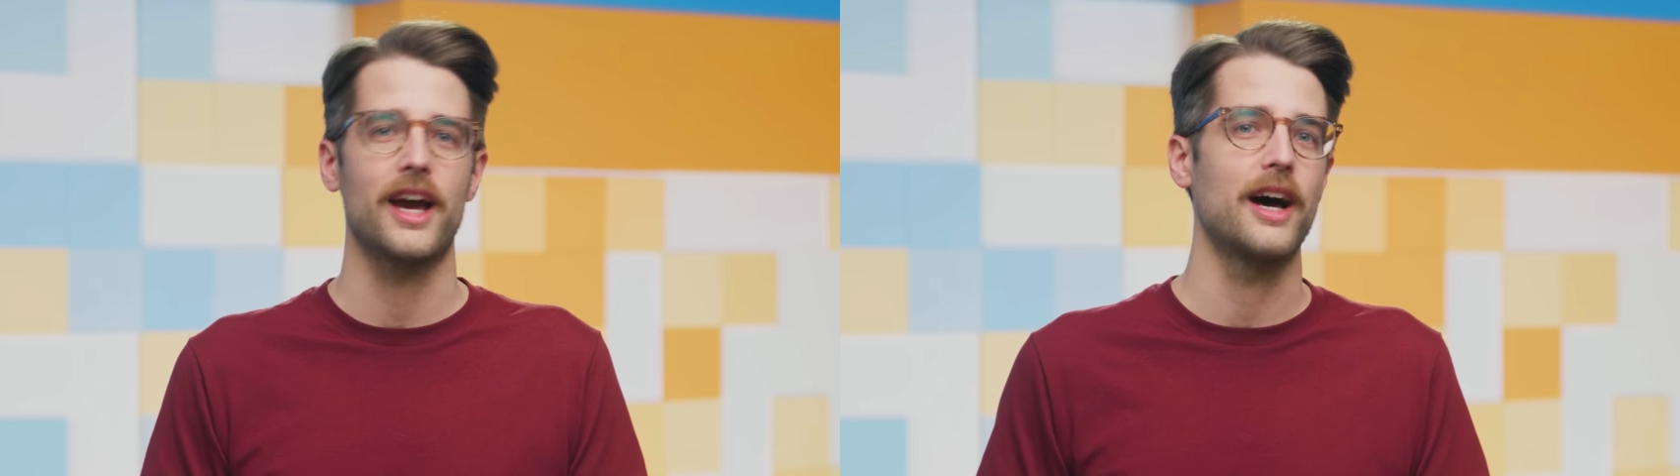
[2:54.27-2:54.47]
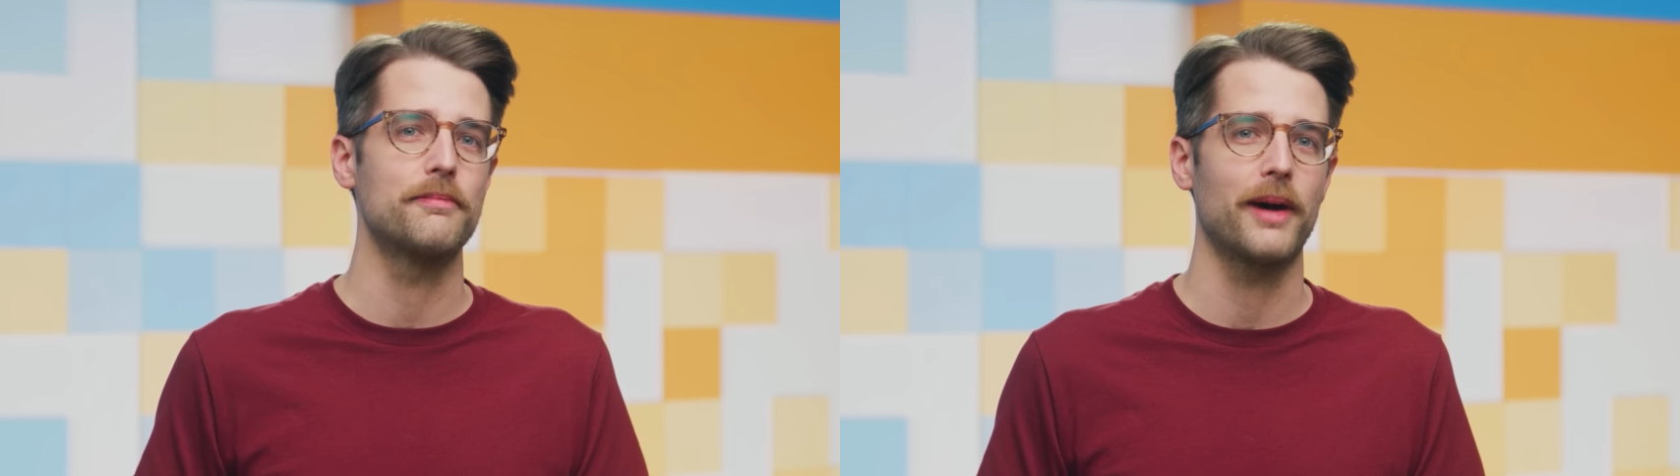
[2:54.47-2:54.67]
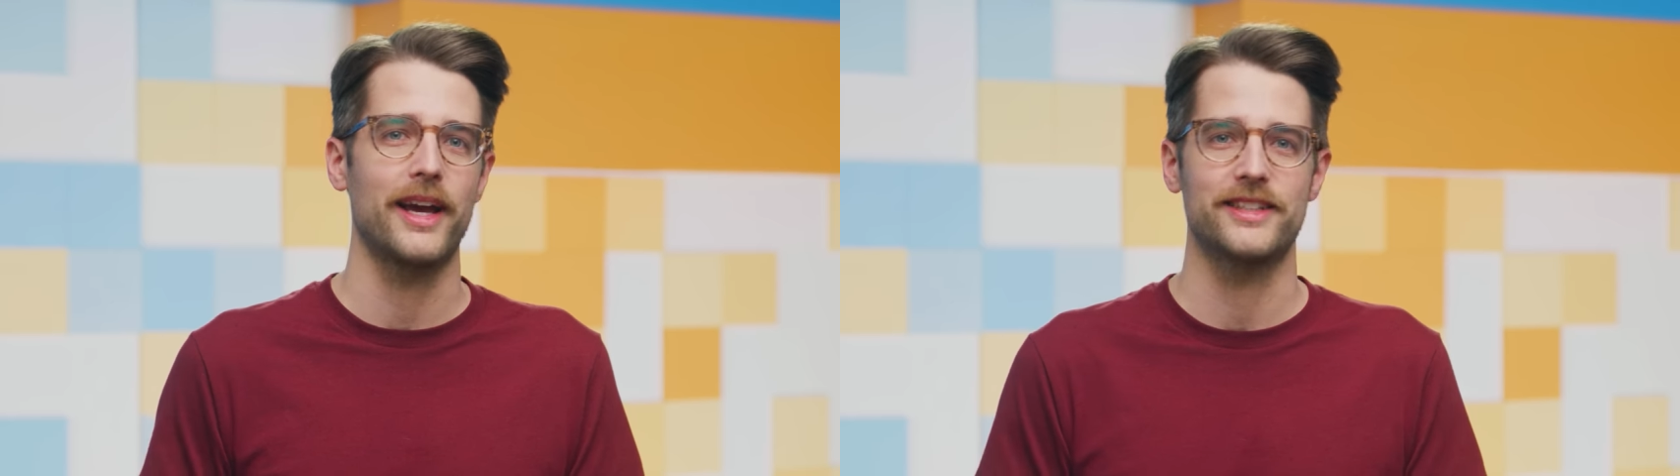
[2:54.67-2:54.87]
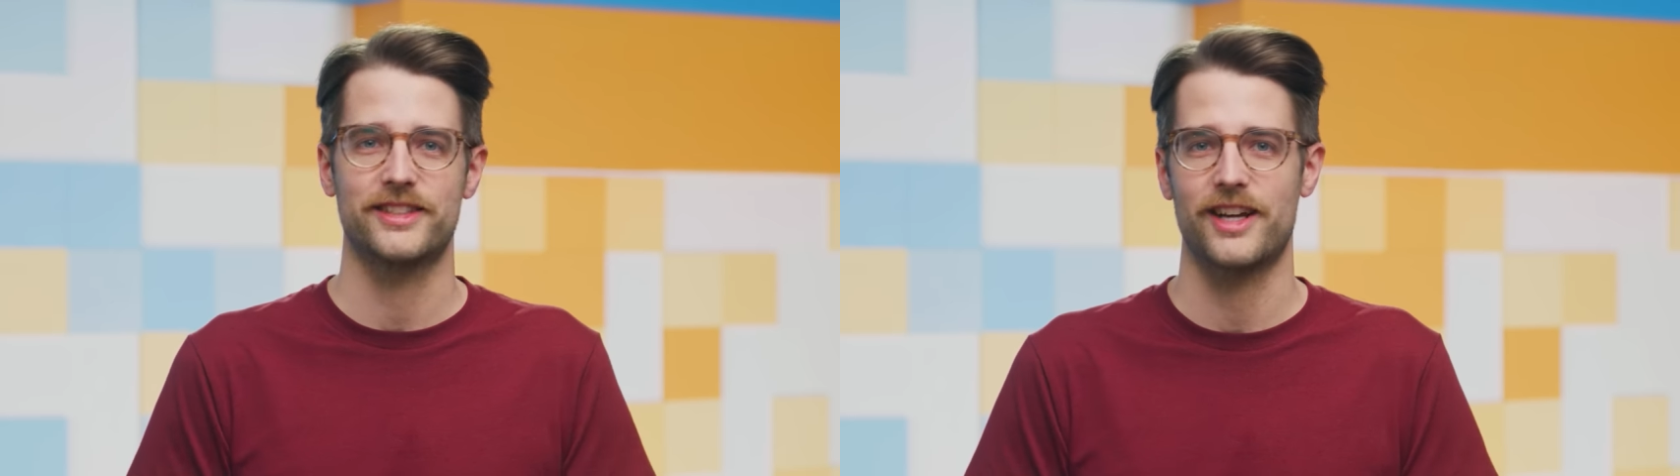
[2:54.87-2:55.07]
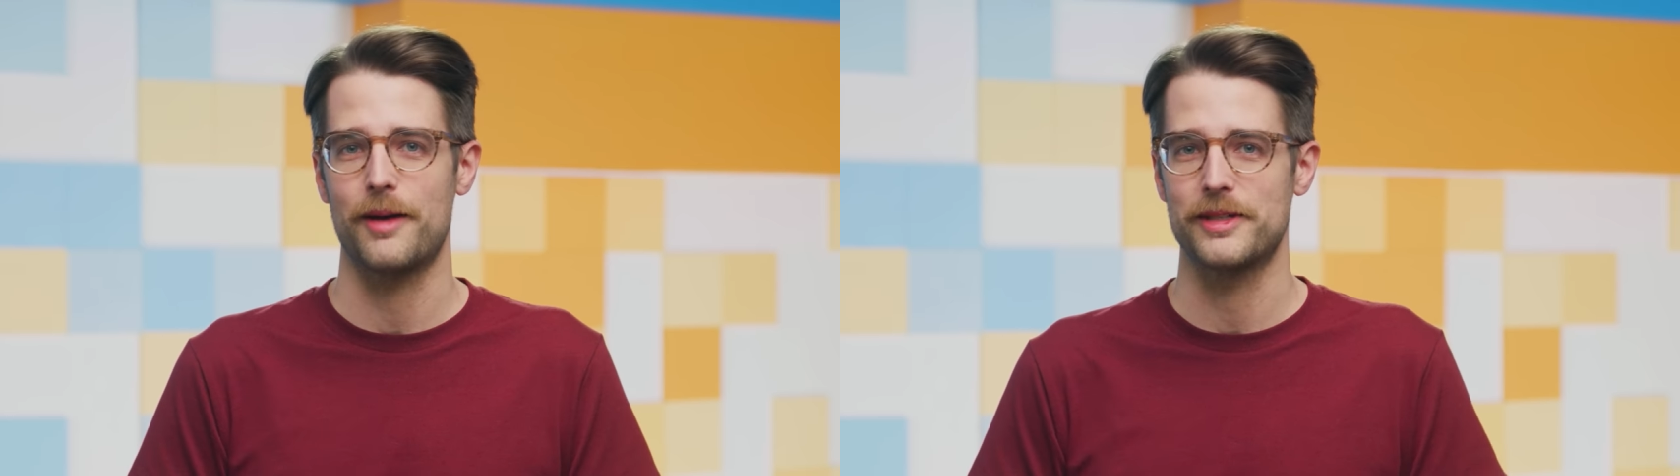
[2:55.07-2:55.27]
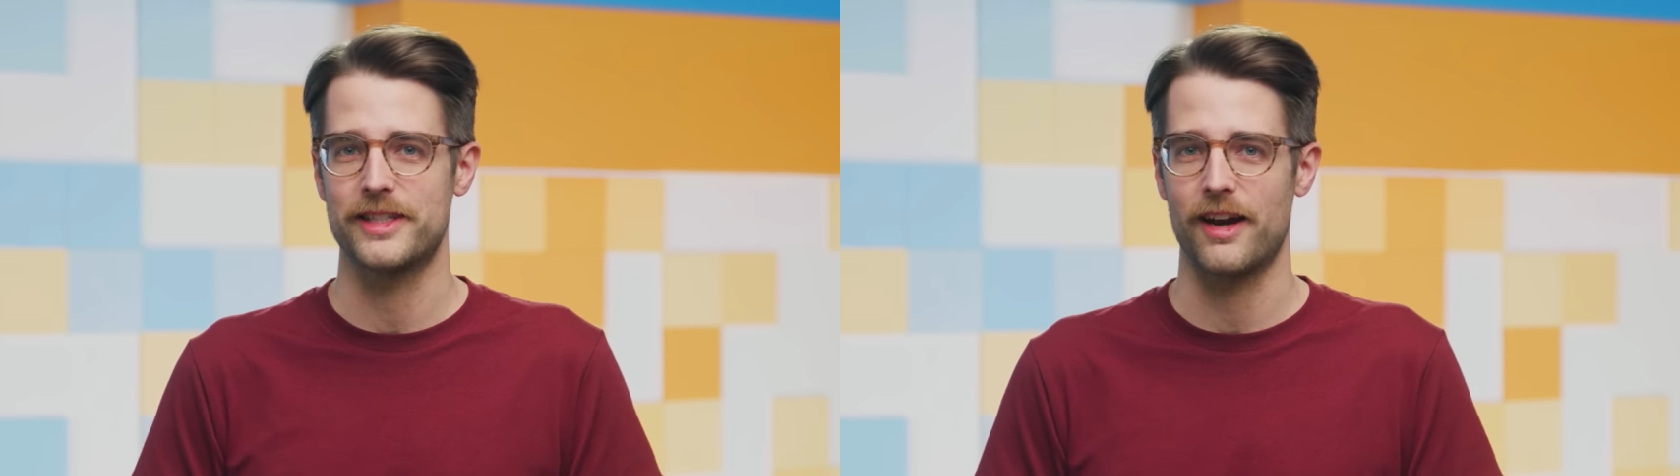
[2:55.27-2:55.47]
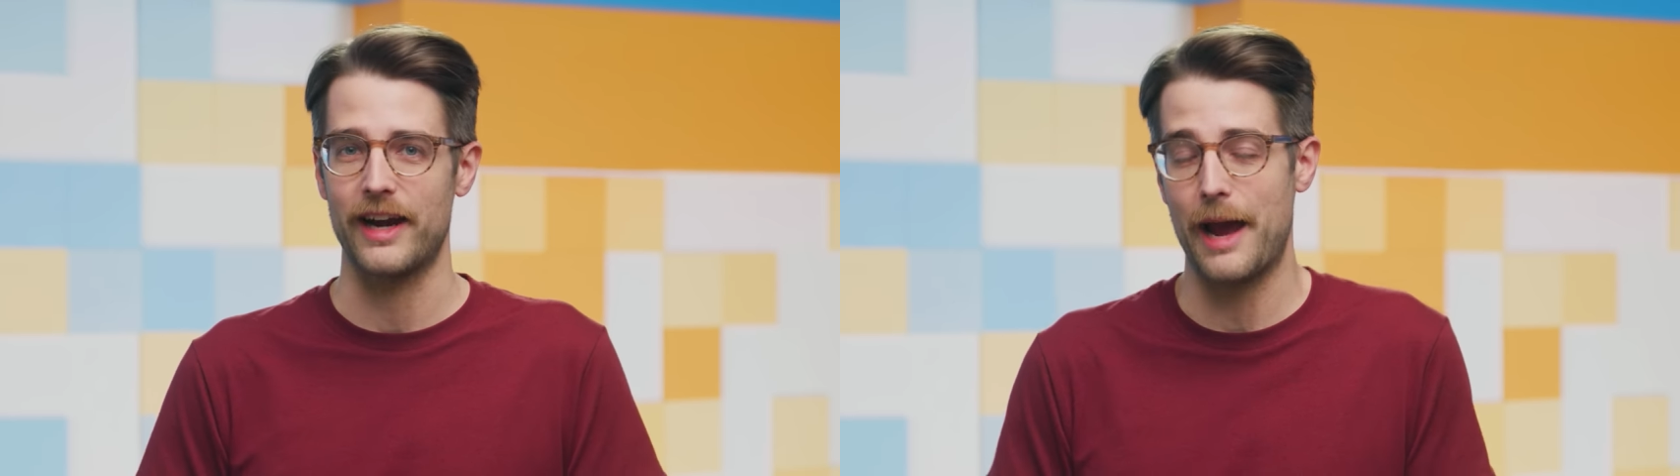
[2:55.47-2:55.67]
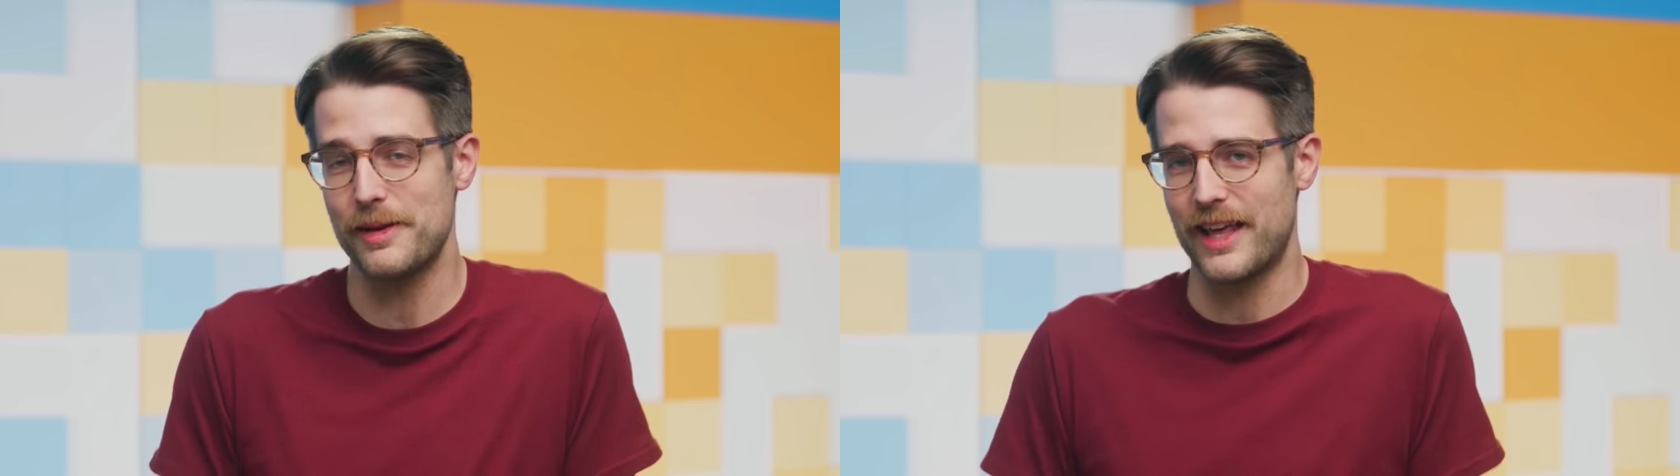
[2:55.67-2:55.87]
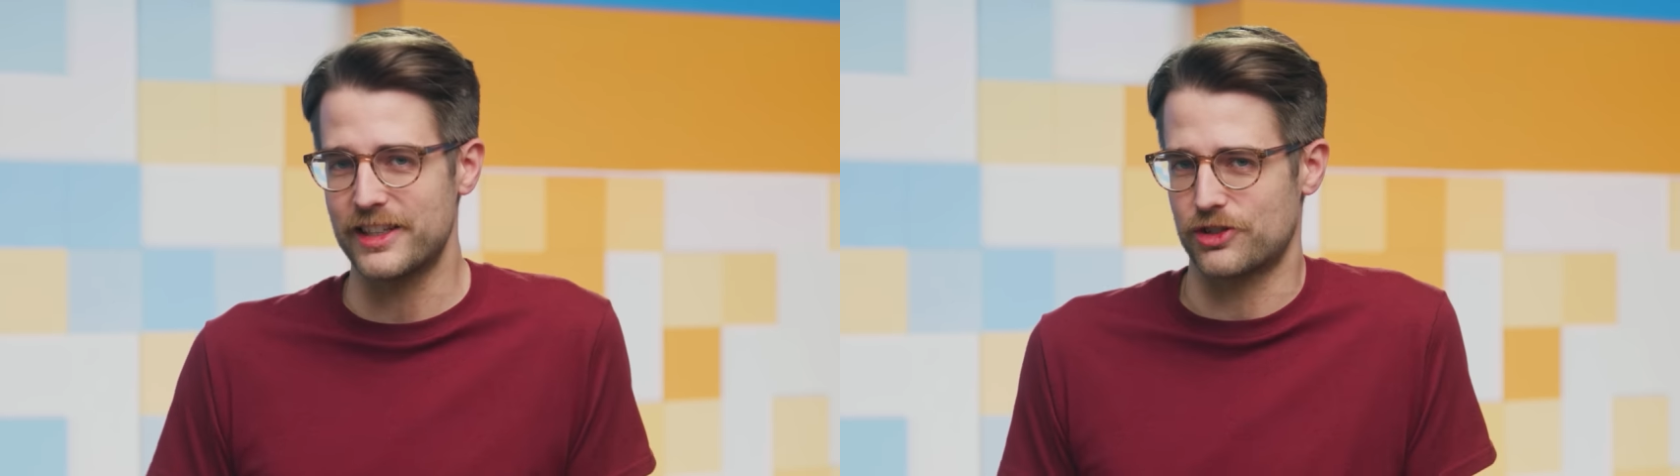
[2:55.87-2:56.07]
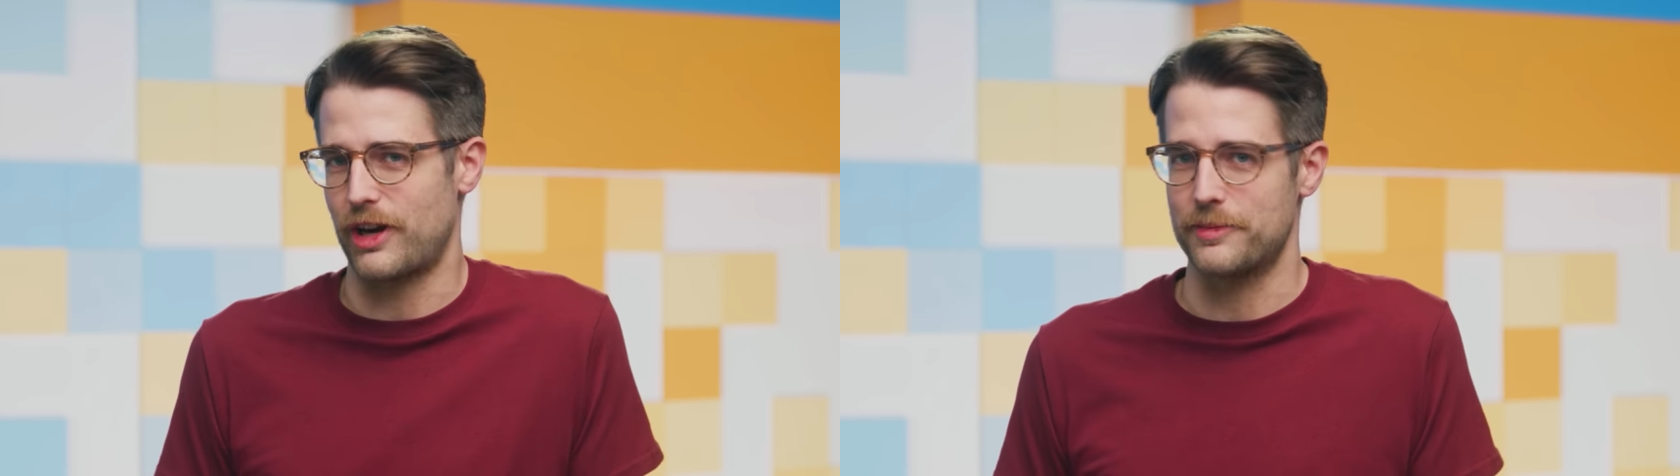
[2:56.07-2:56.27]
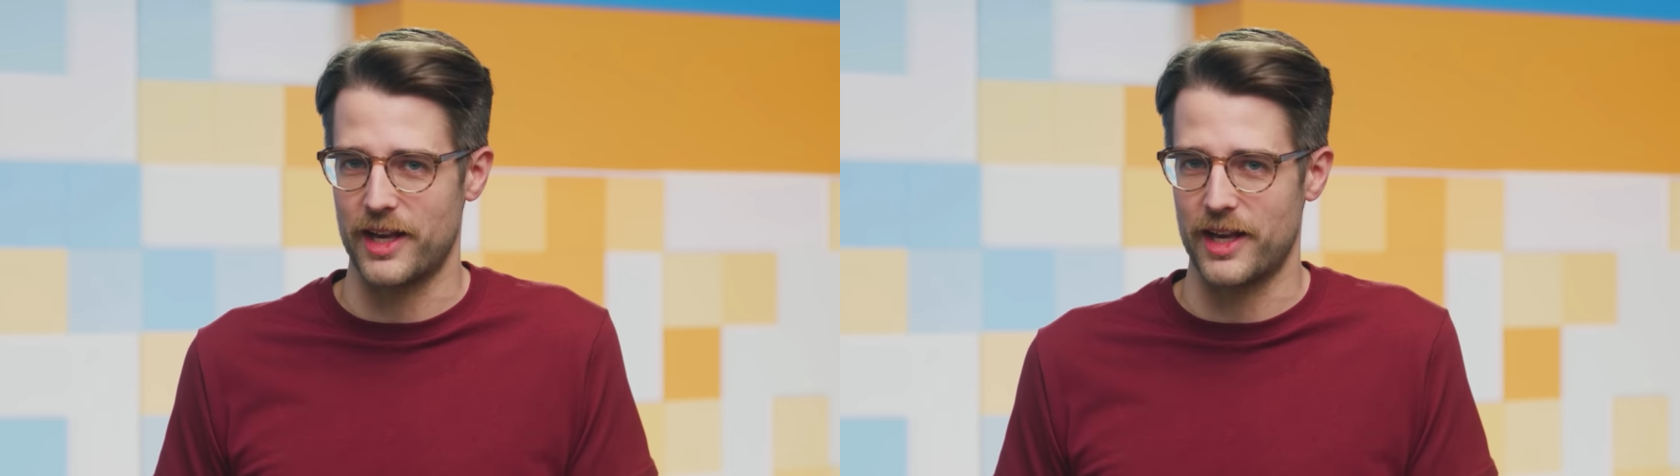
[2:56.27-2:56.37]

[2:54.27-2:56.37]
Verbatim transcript: unbiased commentary. I mean, that describes